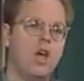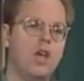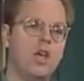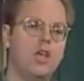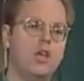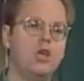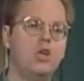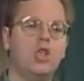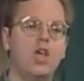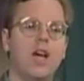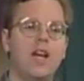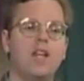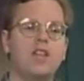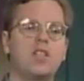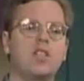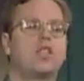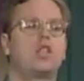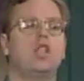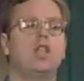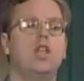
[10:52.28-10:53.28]

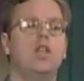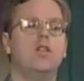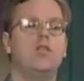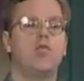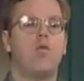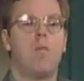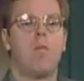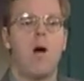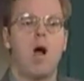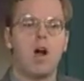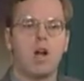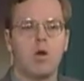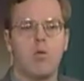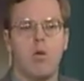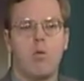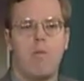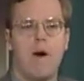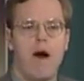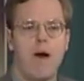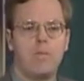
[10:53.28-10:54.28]
Eugenics achieved
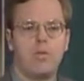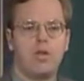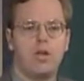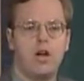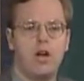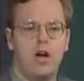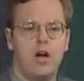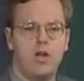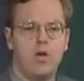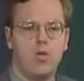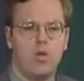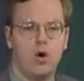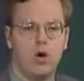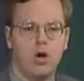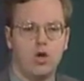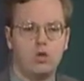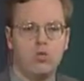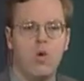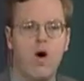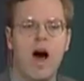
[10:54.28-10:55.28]
remarkable popularity
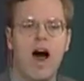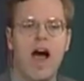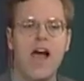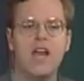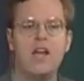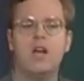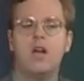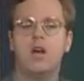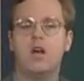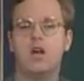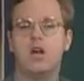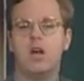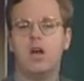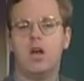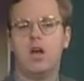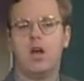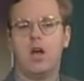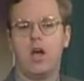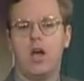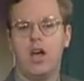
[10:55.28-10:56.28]
worldwide
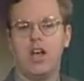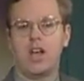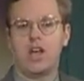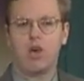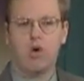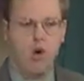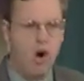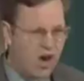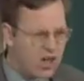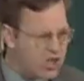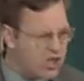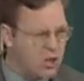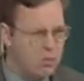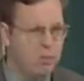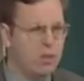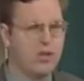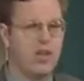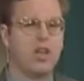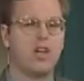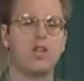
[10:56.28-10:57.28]
and across the
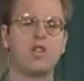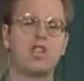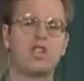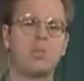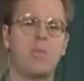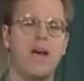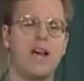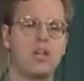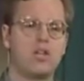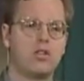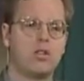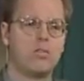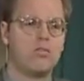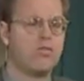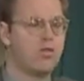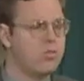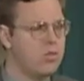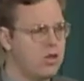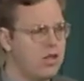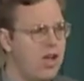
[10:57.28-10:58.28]
political spectrum,
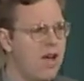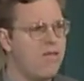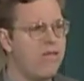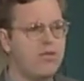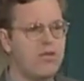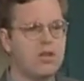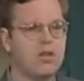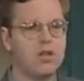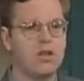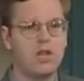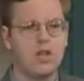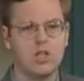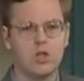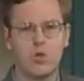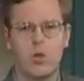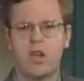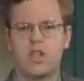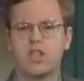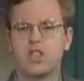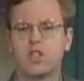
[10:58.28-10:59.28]
from the left as
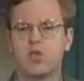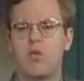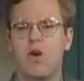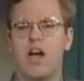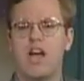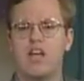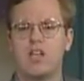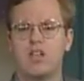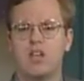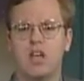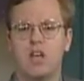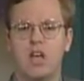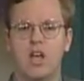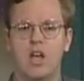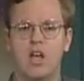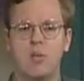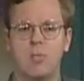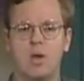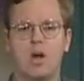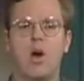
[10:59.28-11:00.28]
well as the right,
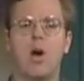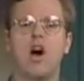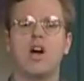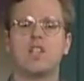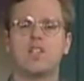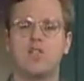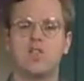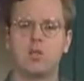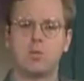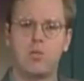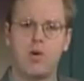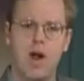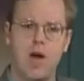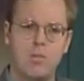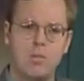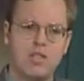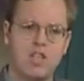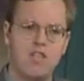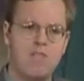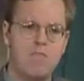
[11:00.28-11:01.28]
because of its
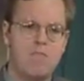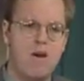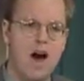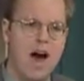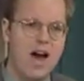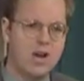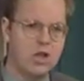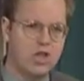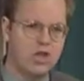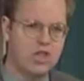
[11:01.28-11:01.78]
promise of modern